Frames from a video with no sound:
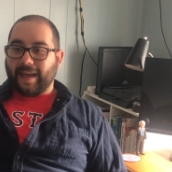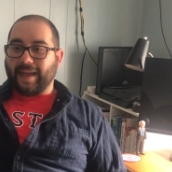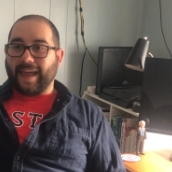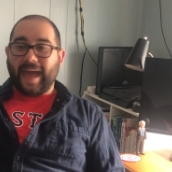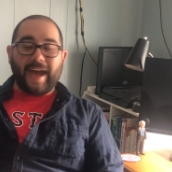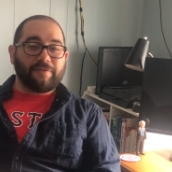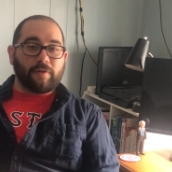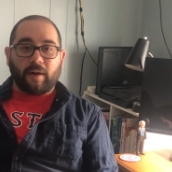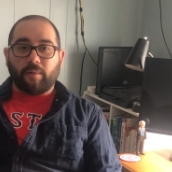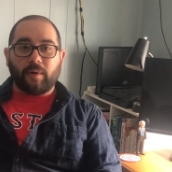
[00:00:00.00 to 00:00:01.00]
And
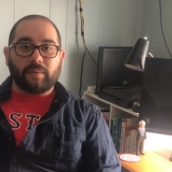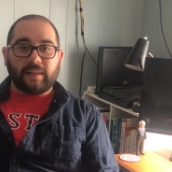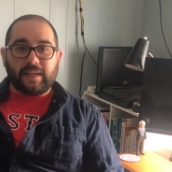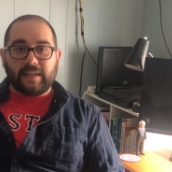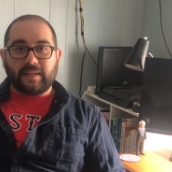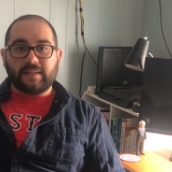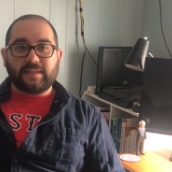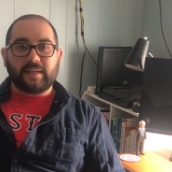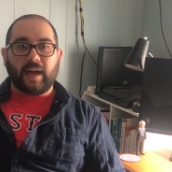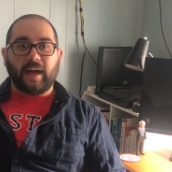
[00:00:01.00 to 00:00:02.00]
after I wrote
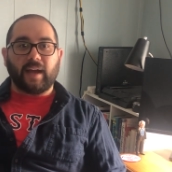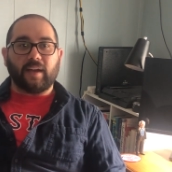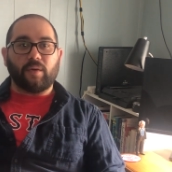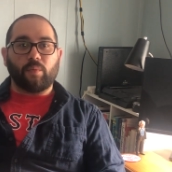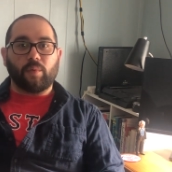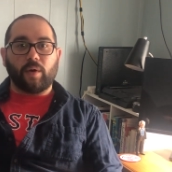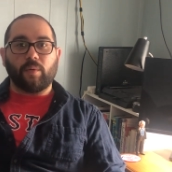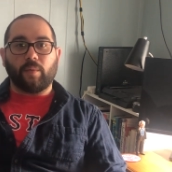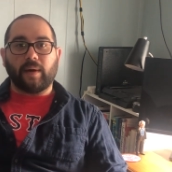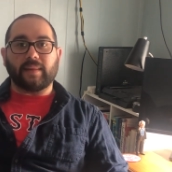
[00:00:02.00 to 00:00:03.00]
these, I wrote